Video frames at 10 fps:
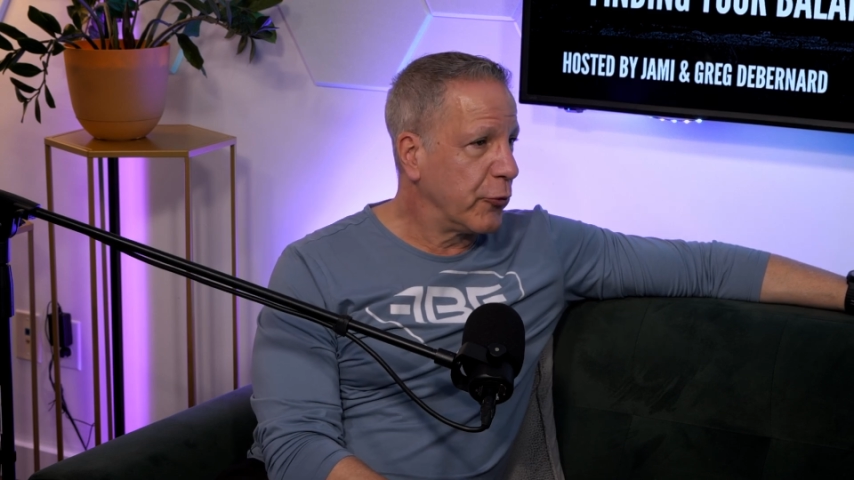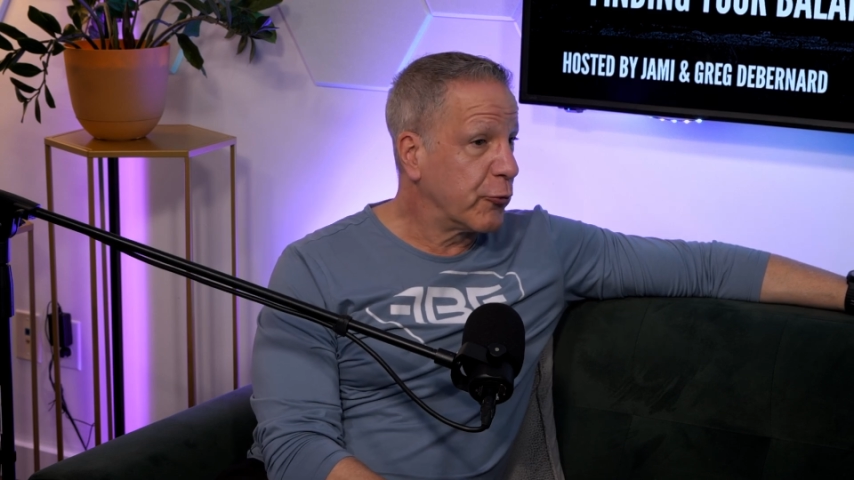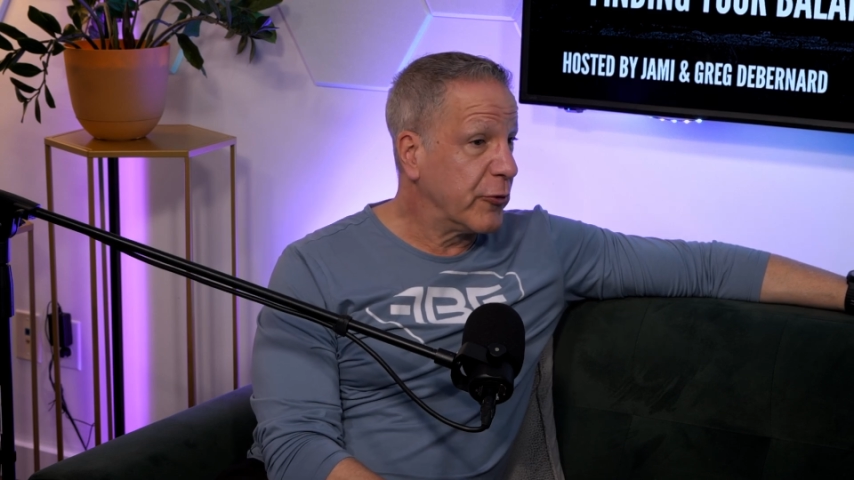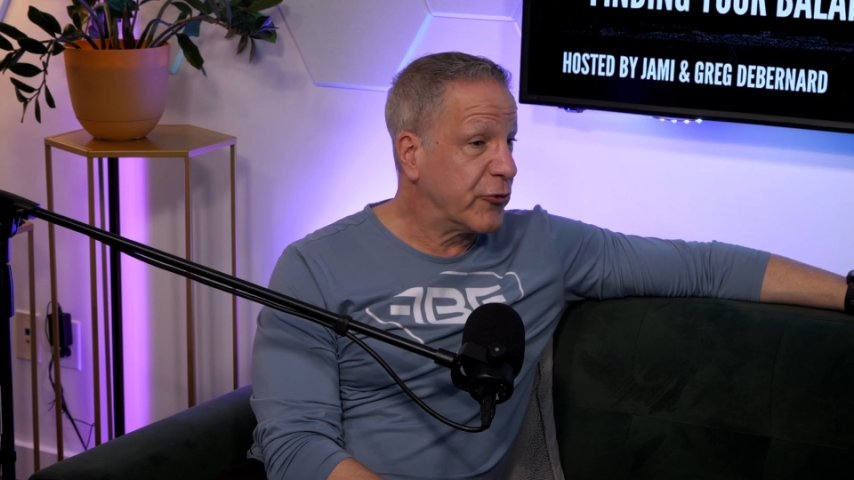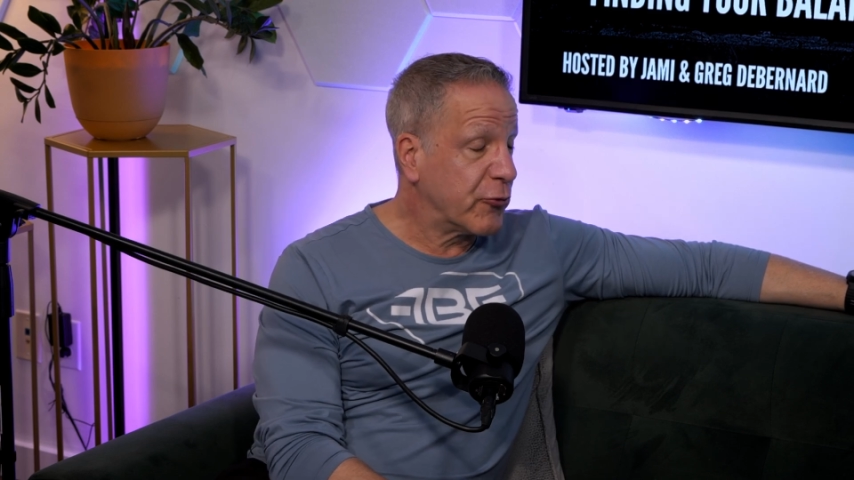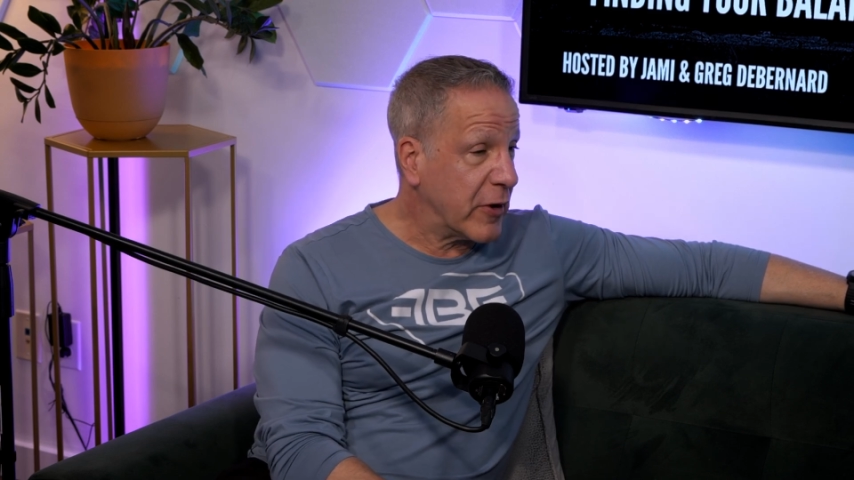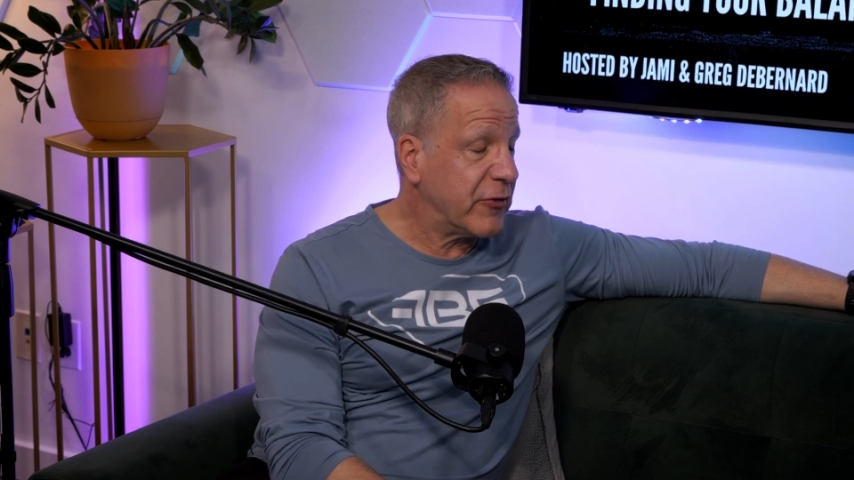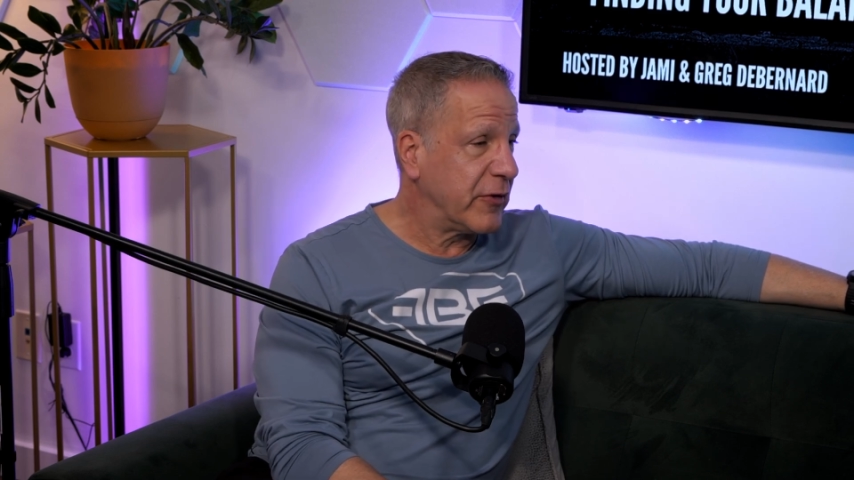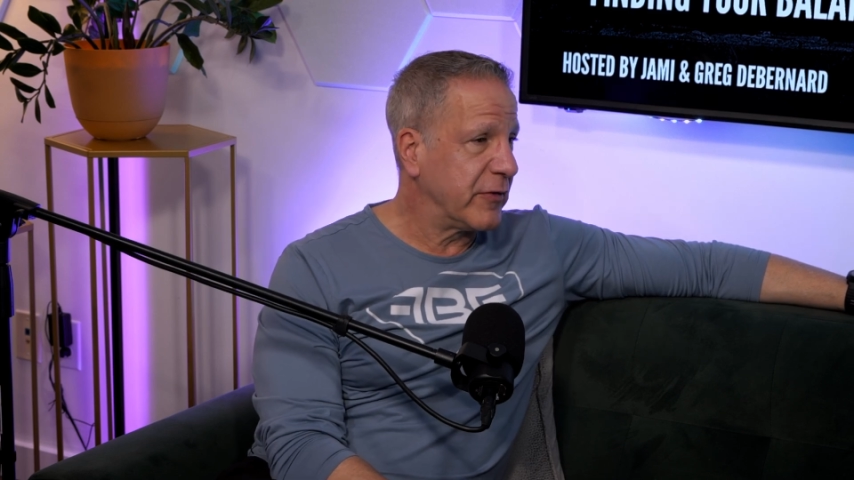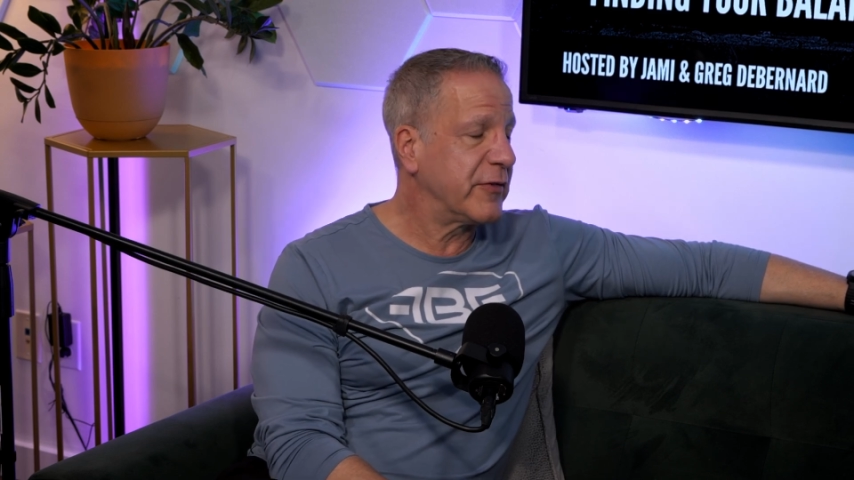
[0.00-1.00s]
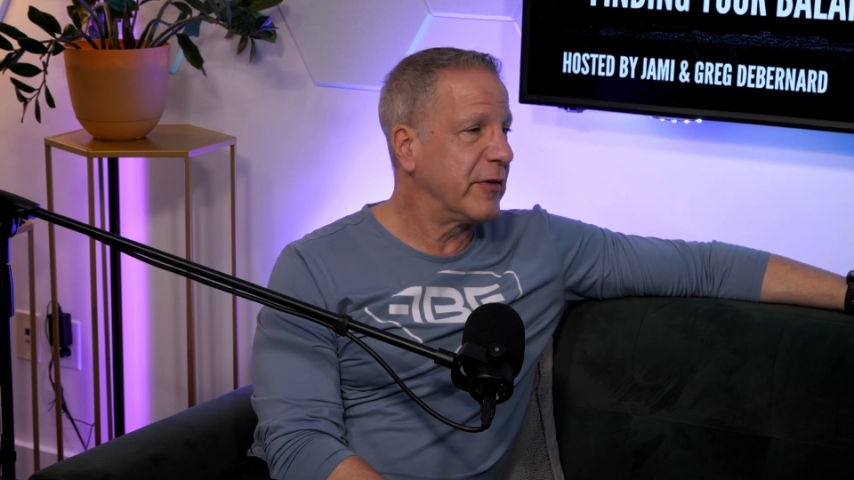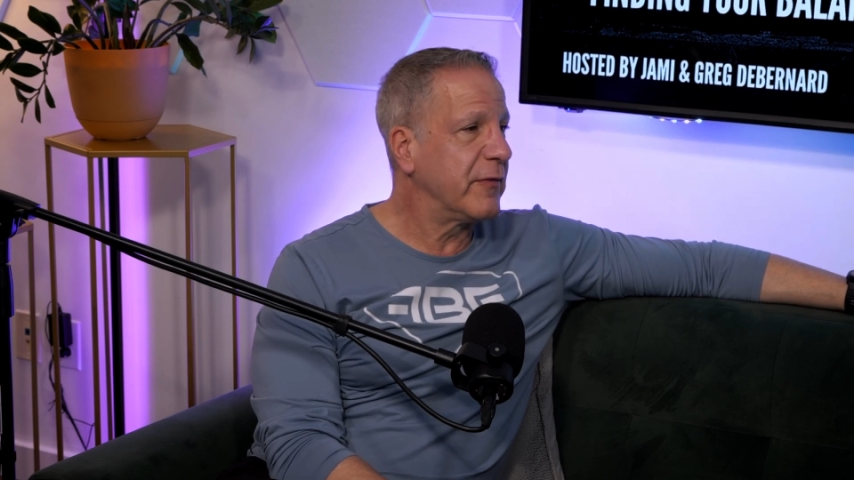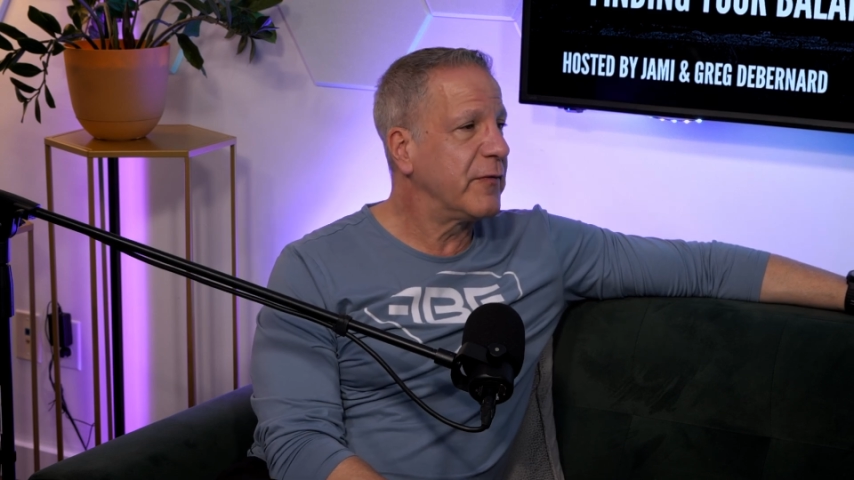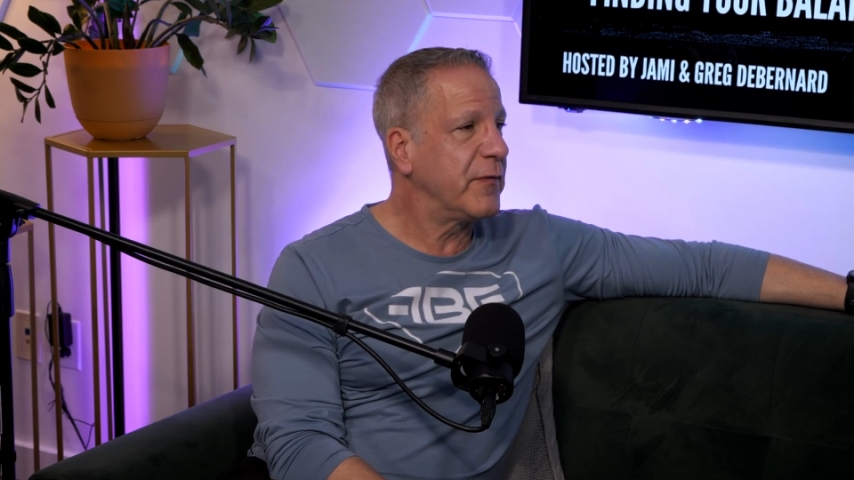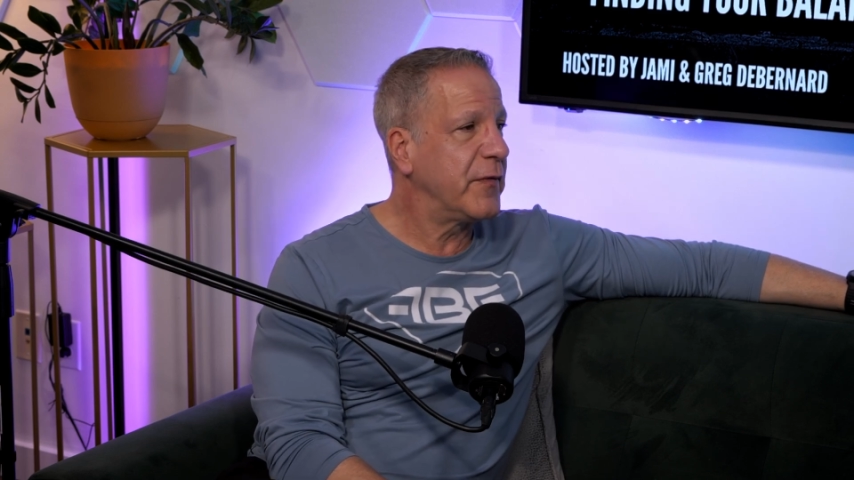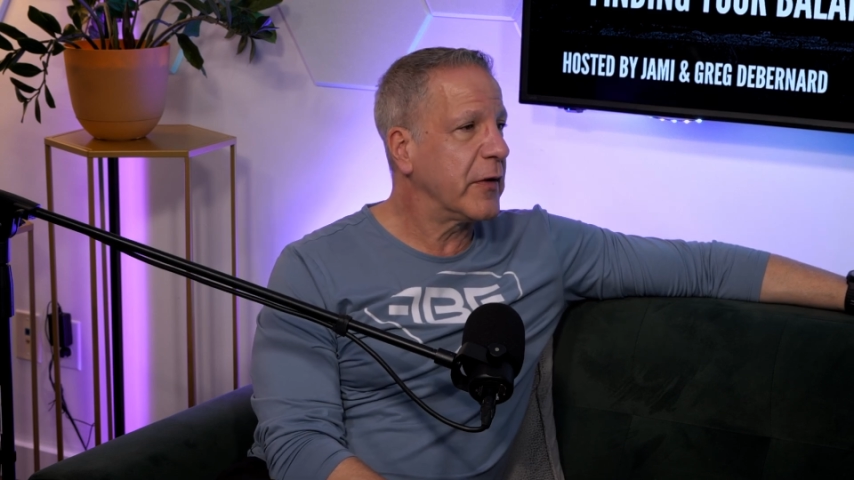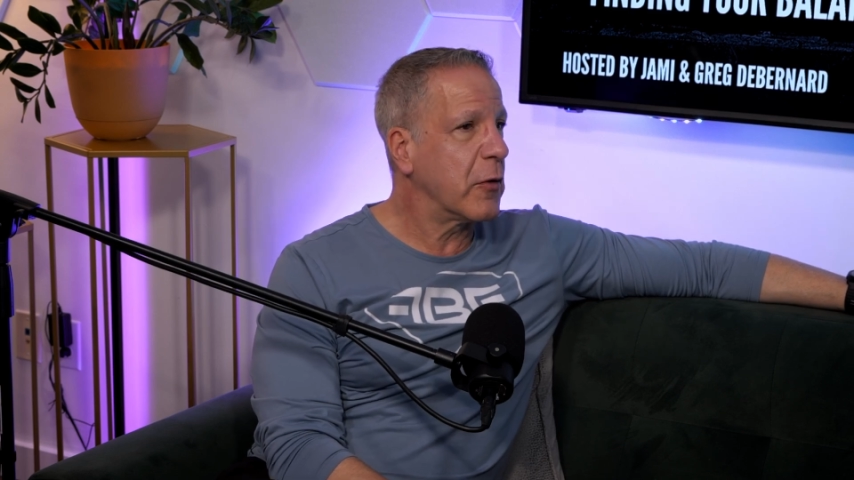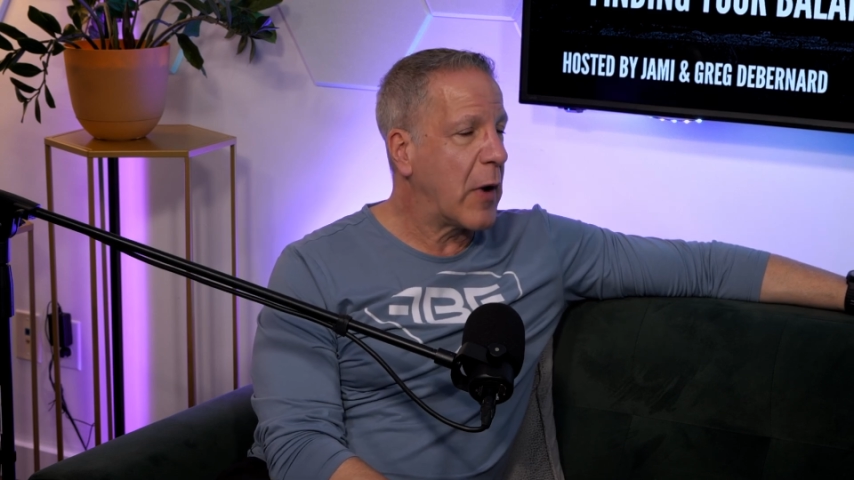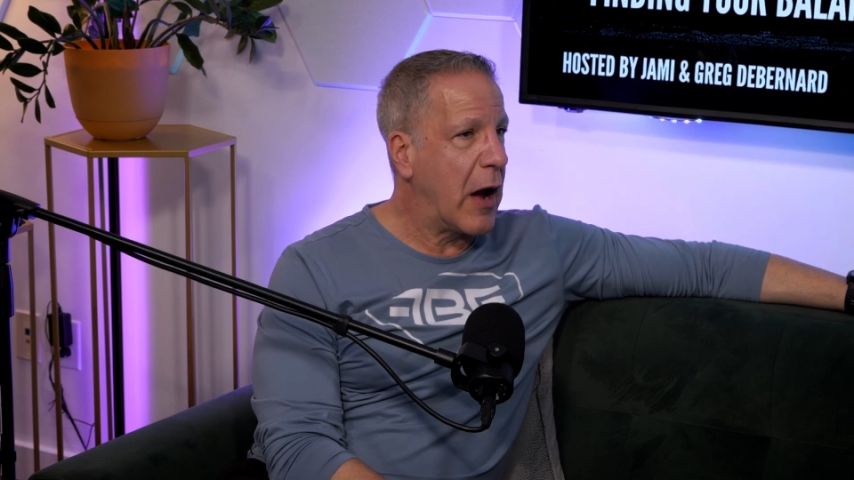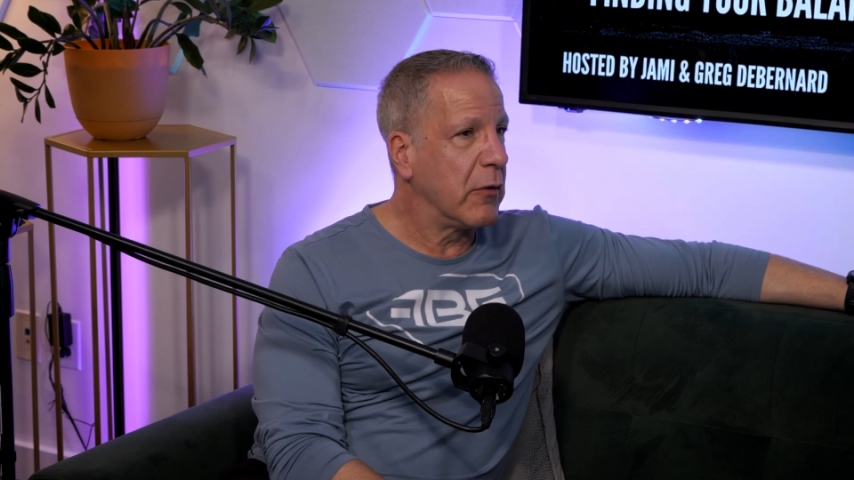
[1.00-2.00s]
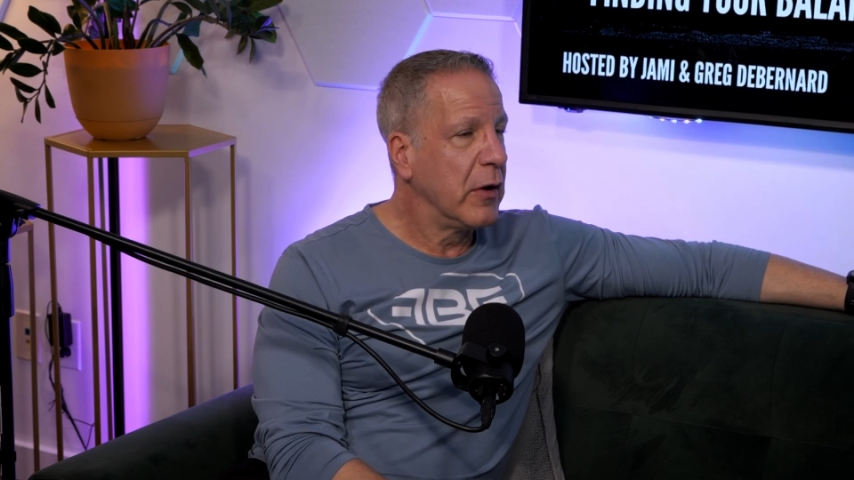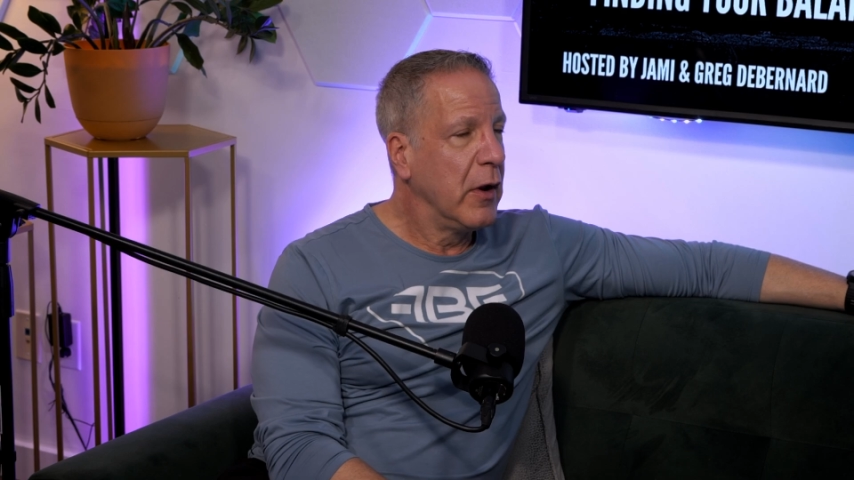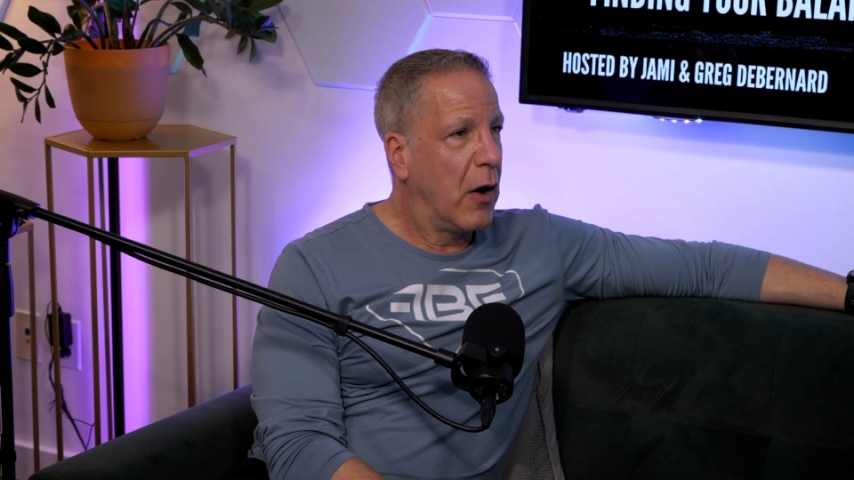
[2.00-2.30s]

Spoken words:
restrictions to figure out,